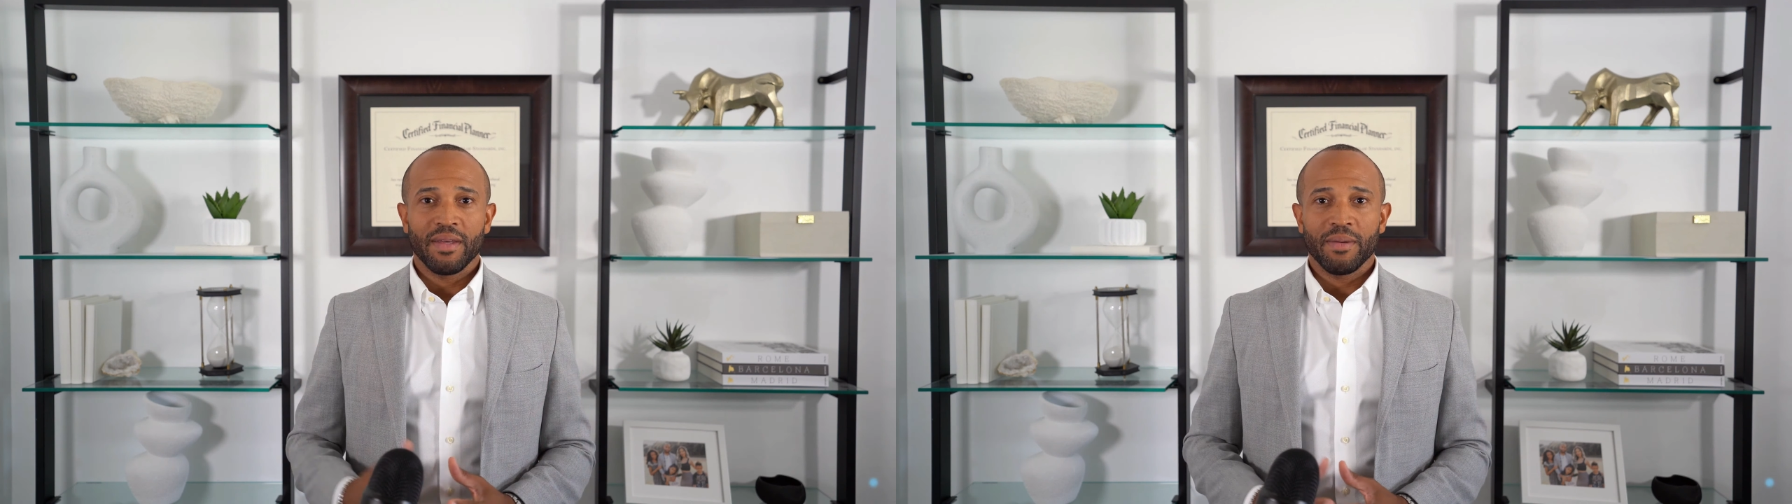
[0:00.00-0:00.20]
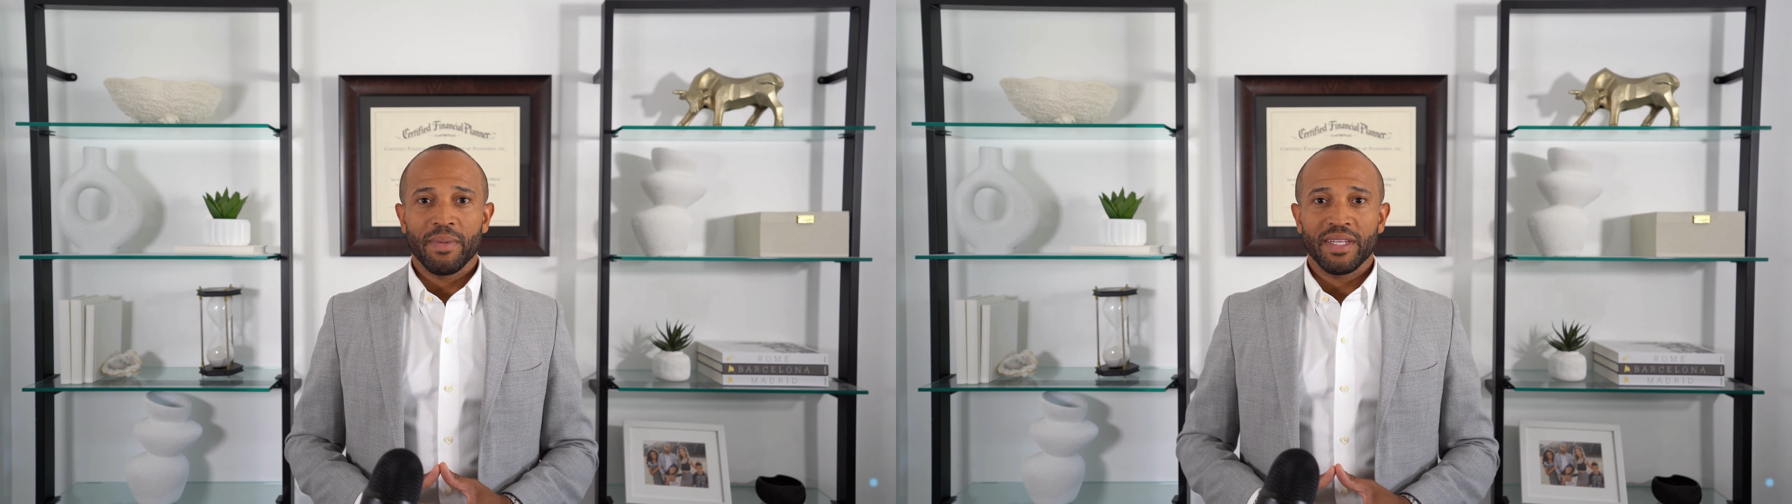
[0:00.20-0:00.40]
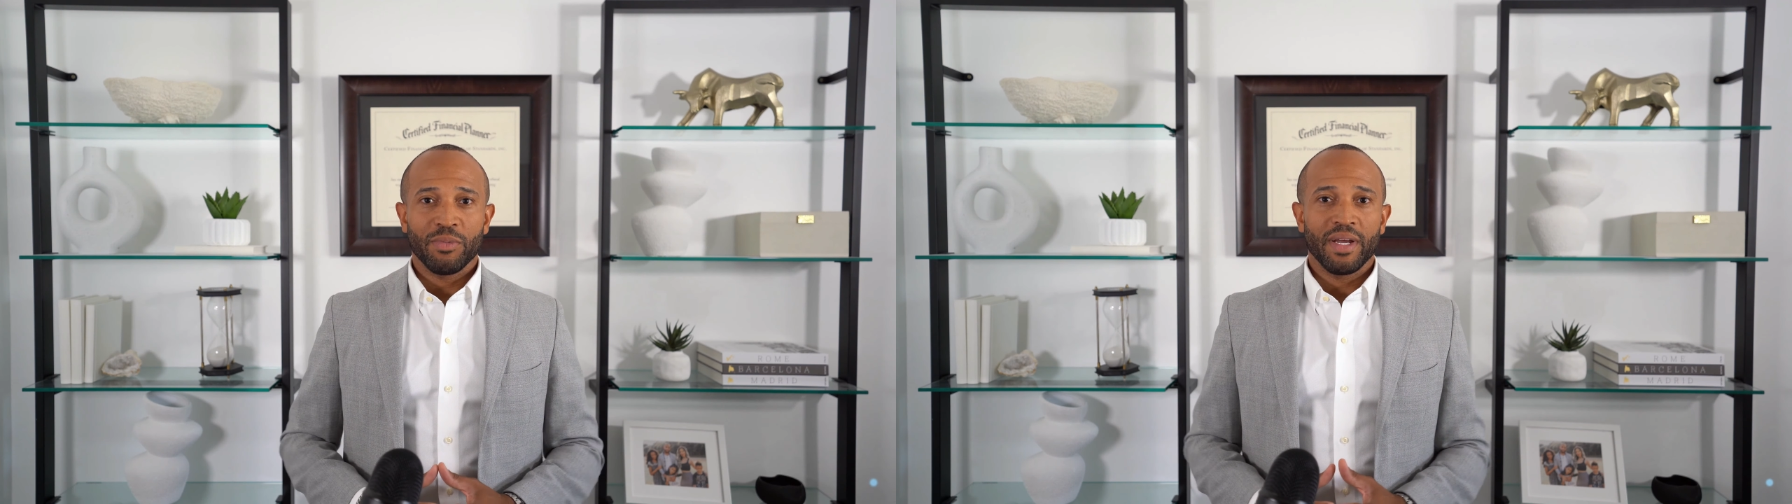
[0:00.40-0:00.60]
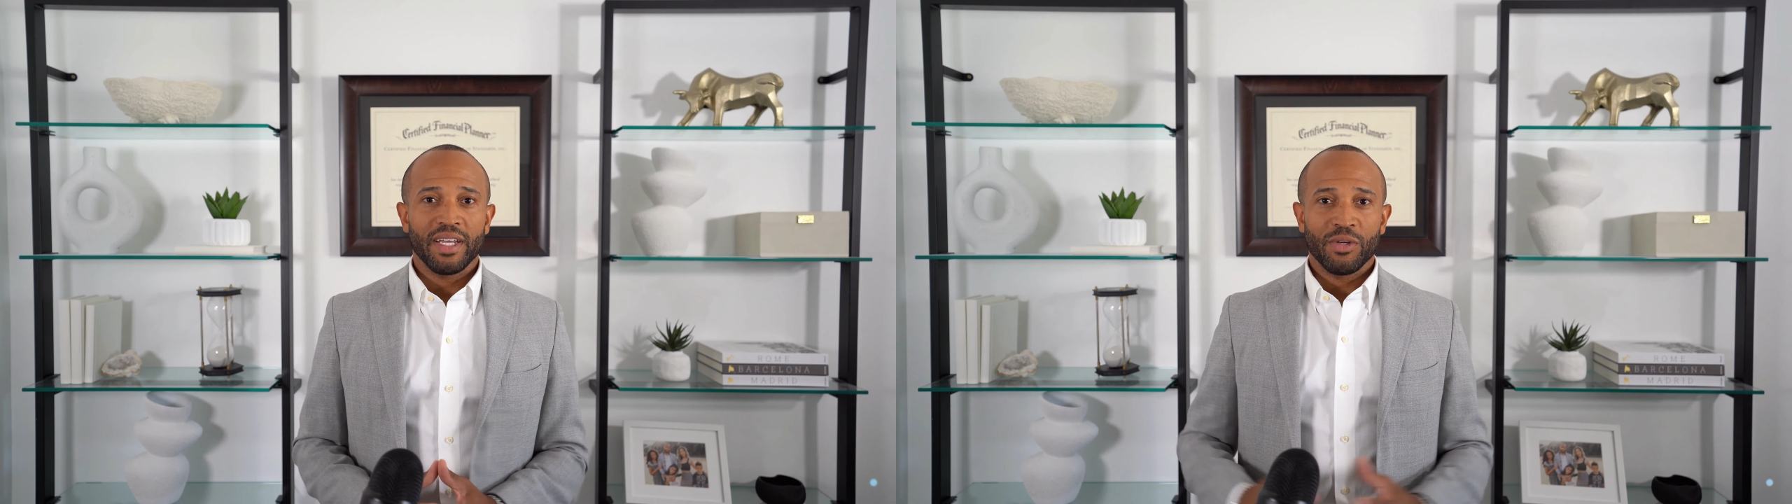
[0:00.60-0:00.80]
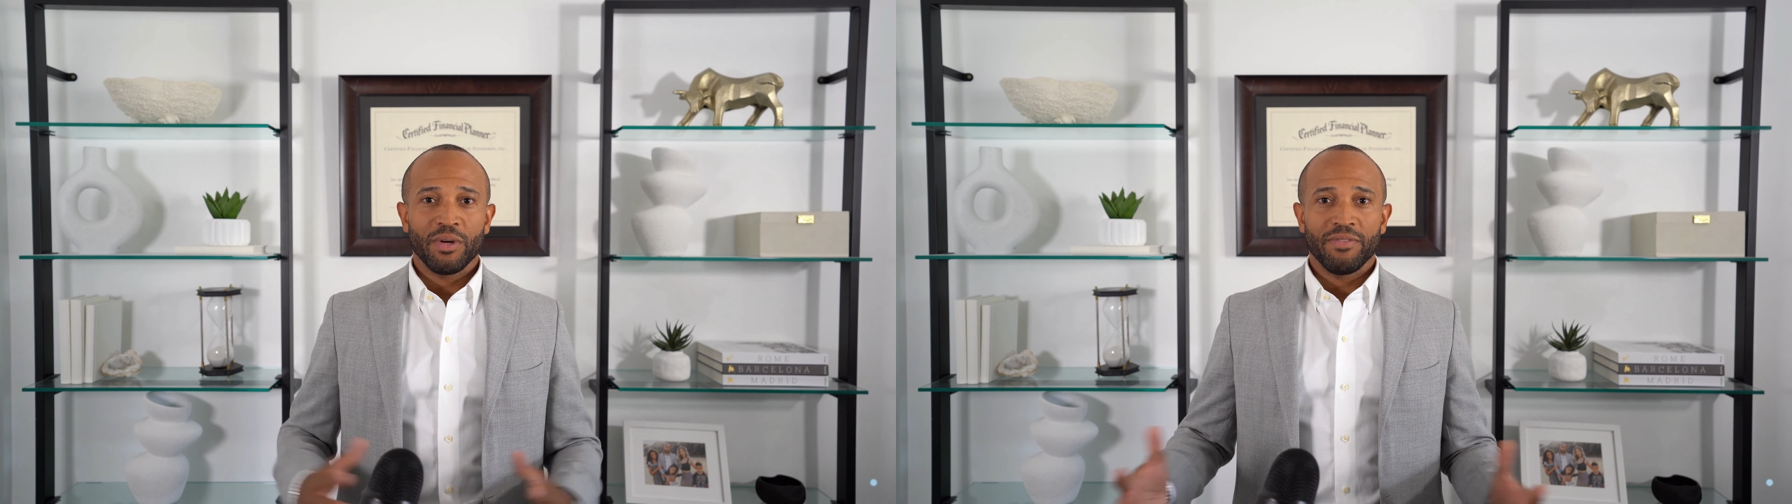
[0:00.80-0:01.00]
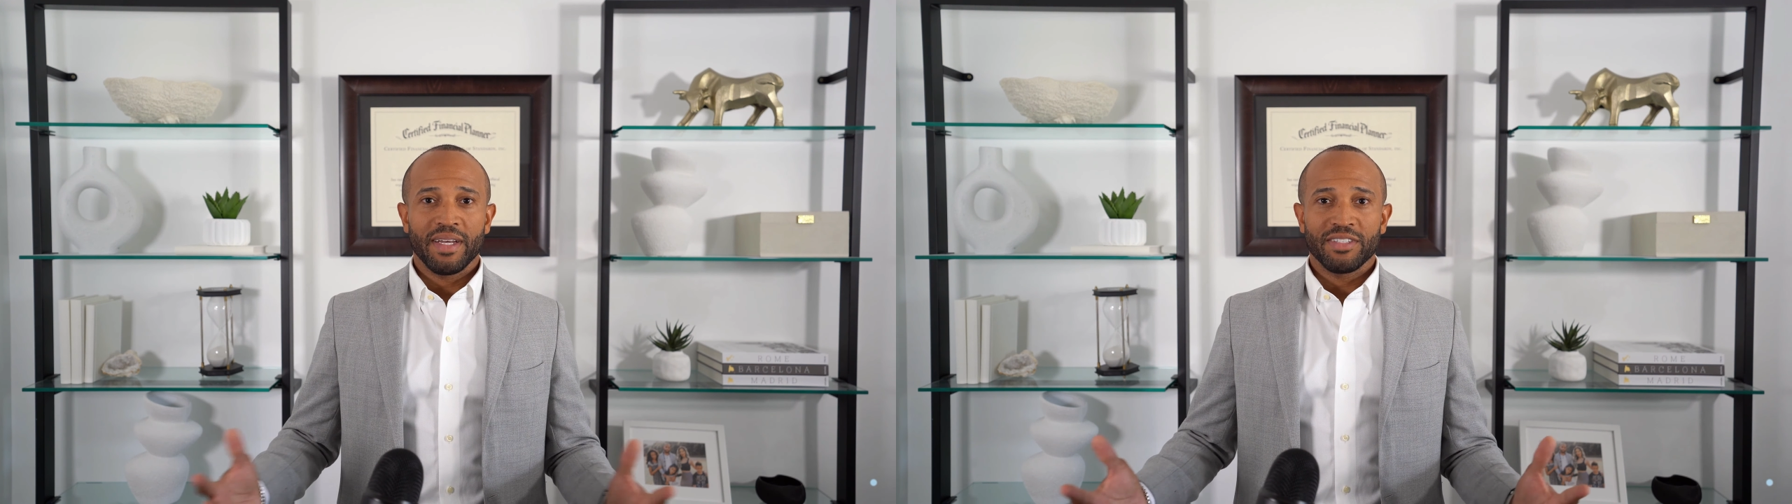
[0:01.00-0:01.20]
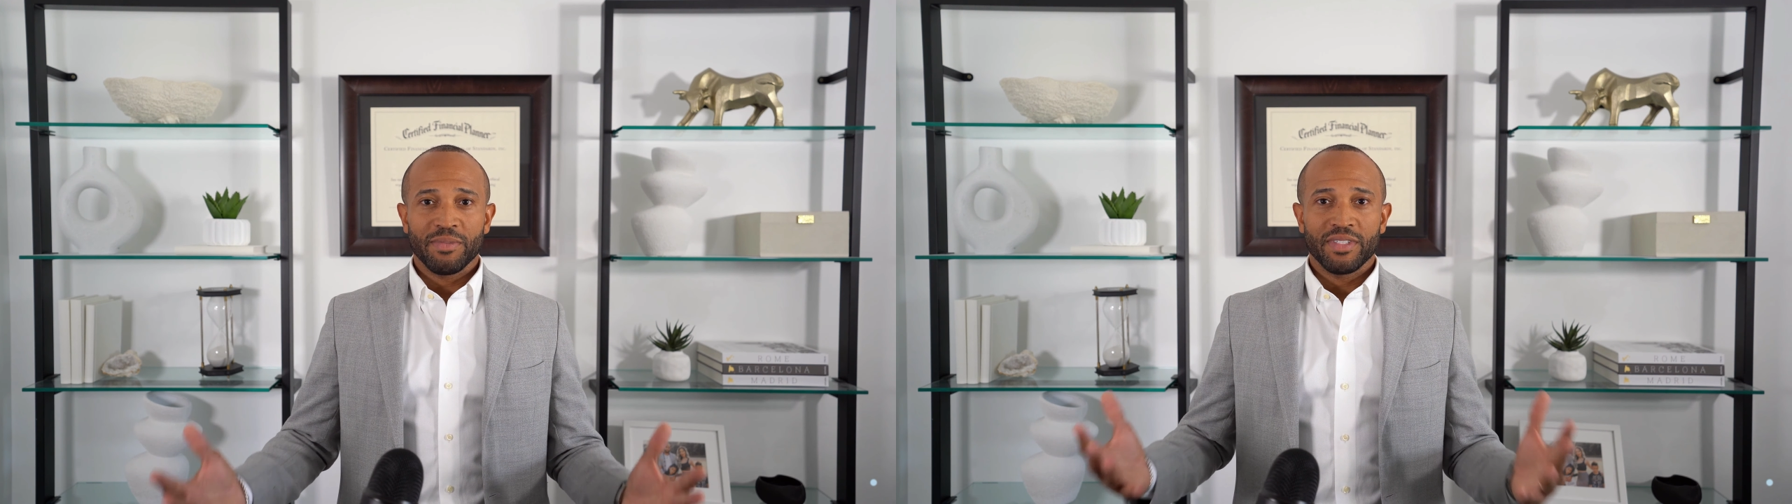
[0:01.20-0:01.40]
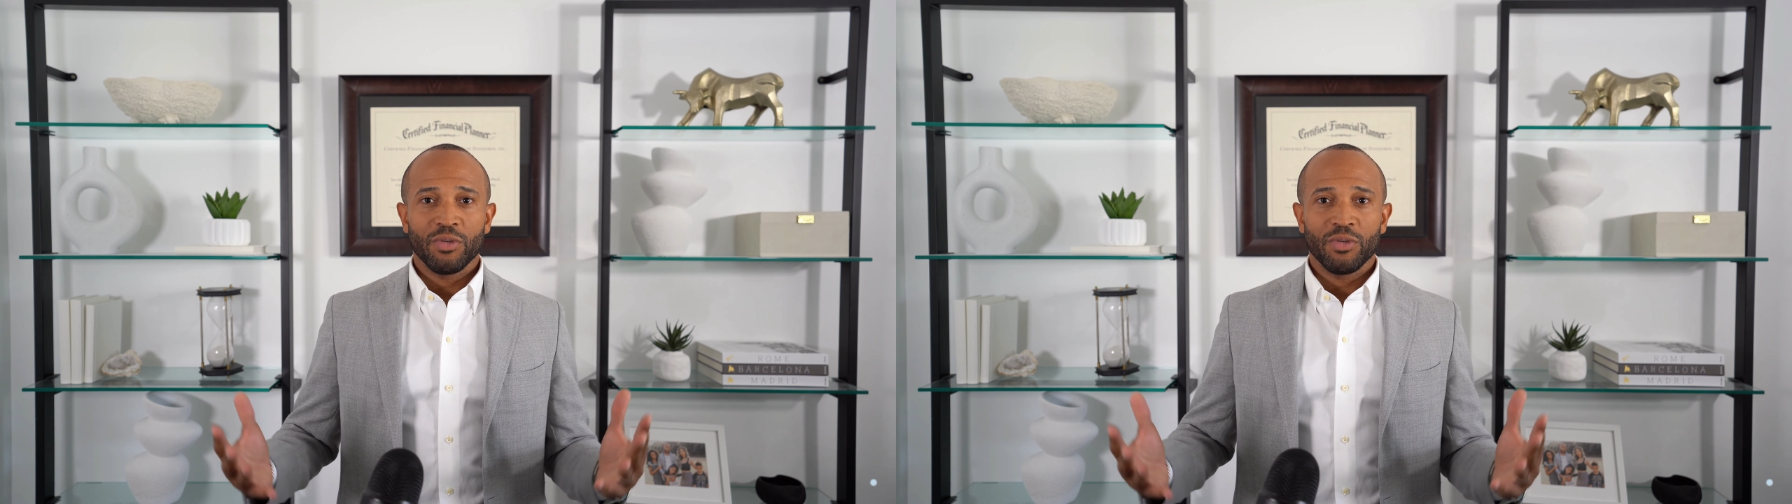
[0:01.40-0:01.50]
By spreading your investments